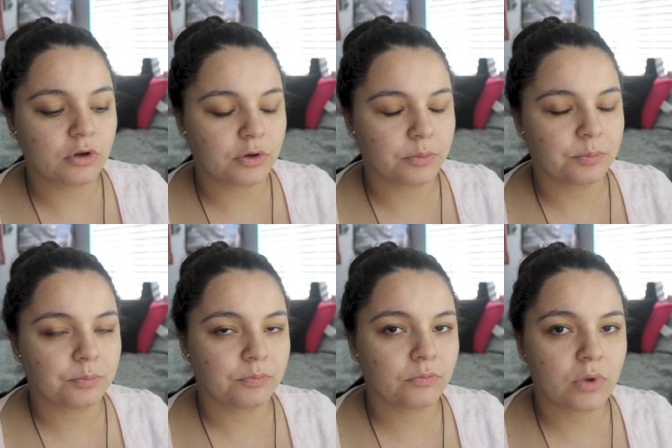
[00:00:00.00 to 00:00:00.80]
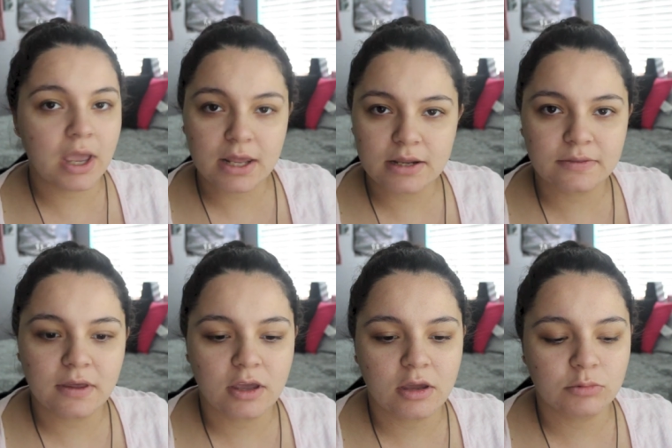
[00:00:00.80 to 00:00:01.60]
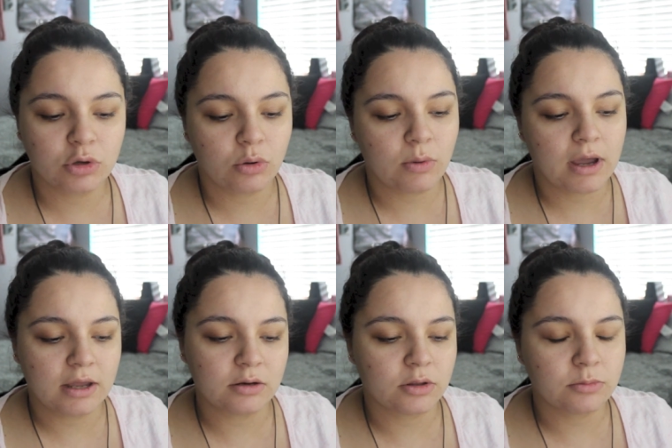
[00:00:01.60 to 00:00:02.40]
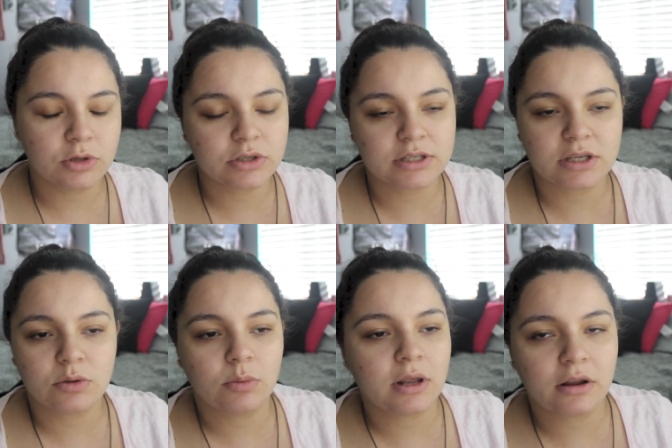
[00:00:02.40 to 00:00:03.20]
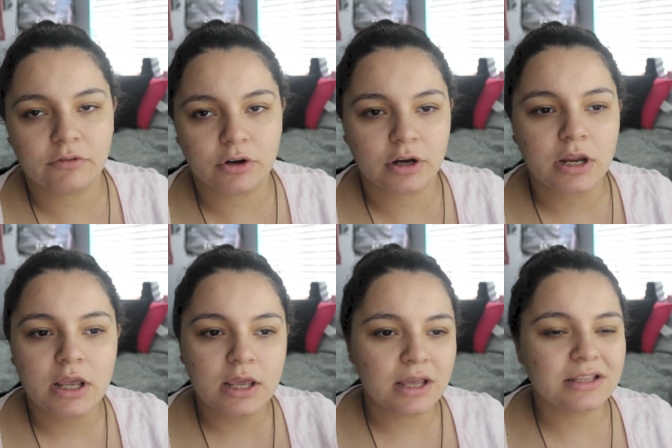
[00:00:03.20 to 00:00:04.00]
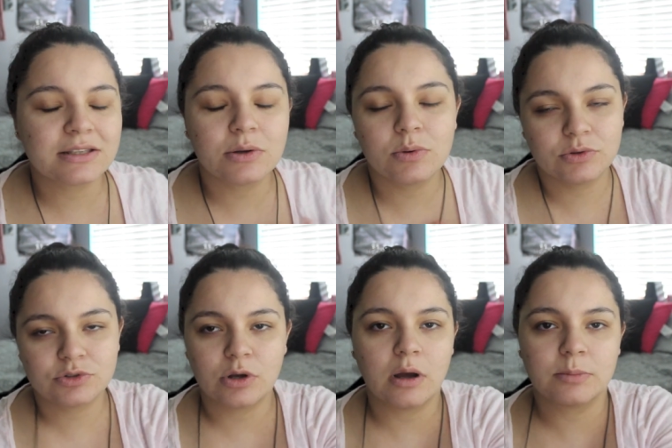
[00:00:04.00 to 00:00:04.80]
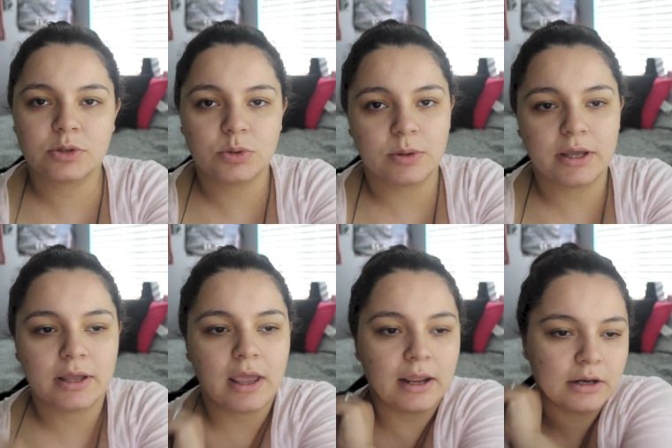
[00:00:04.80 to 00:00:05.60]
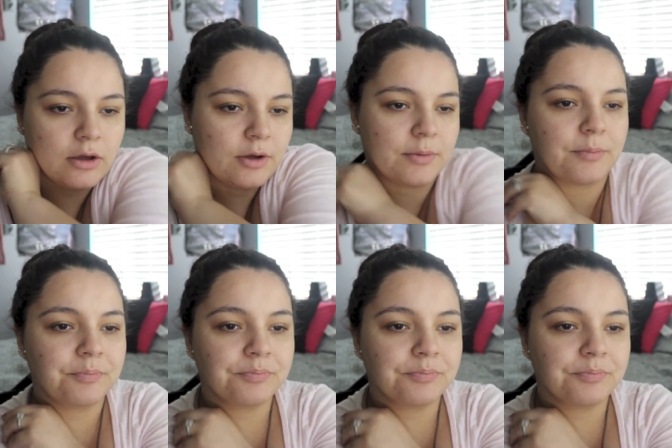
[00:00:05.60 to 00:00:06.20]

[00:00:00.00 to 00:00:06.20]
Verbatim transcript: um, edit them, you know, add the music, whatever. It's a whole job to it. And um,